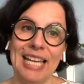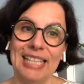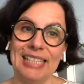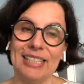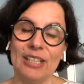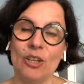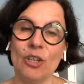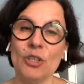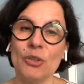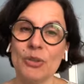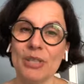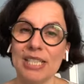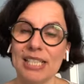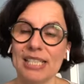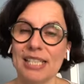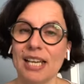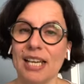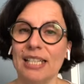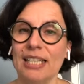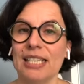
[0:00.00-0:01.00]
And contract
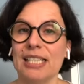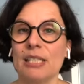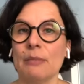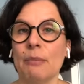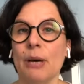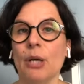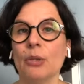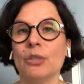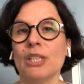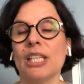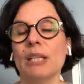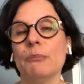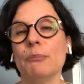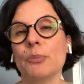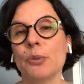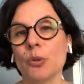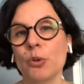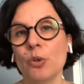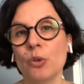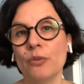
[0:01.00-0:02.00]
design is about
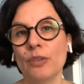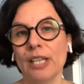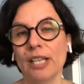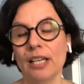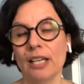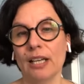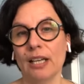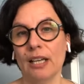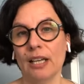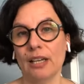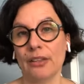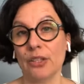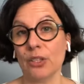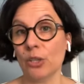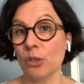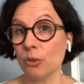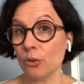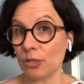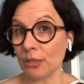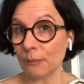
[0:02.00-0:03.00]
improving the
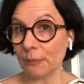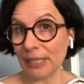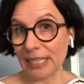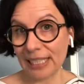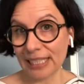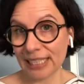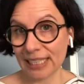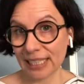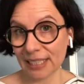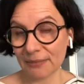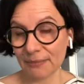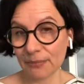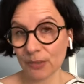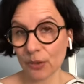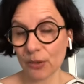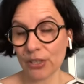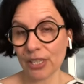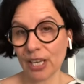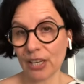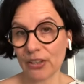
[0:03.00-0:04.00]
usability
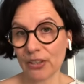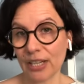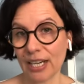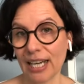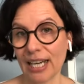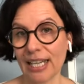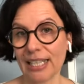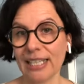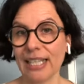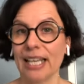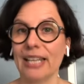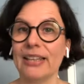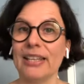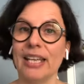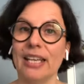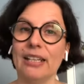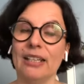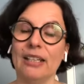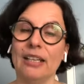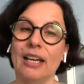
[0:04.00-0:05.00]
on the other hand, and
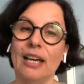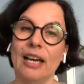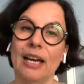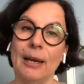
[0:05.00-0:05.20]
then